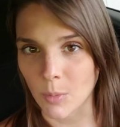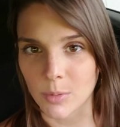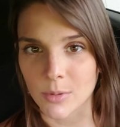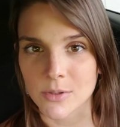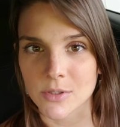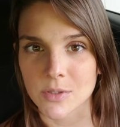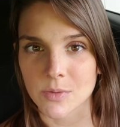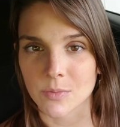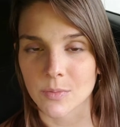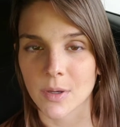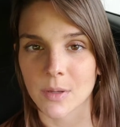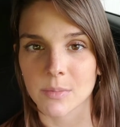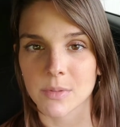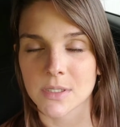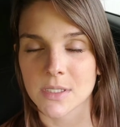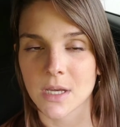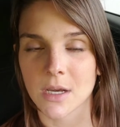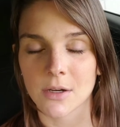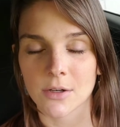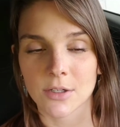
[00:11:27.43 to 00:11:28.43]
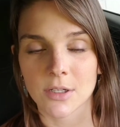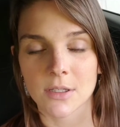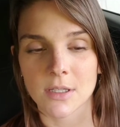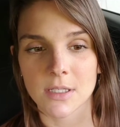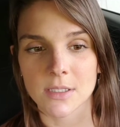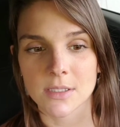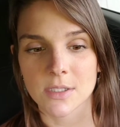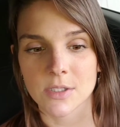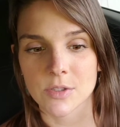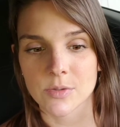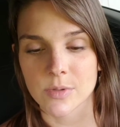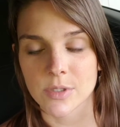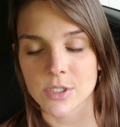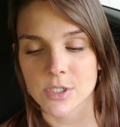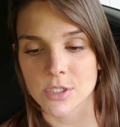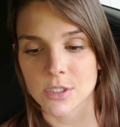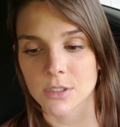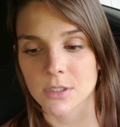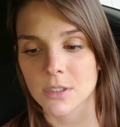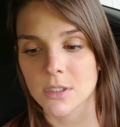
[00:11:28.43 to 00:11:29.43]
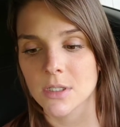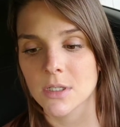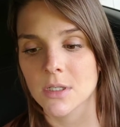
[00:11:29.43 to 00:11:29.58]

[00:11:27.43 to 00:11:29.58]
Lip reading: person might be tired in that situation.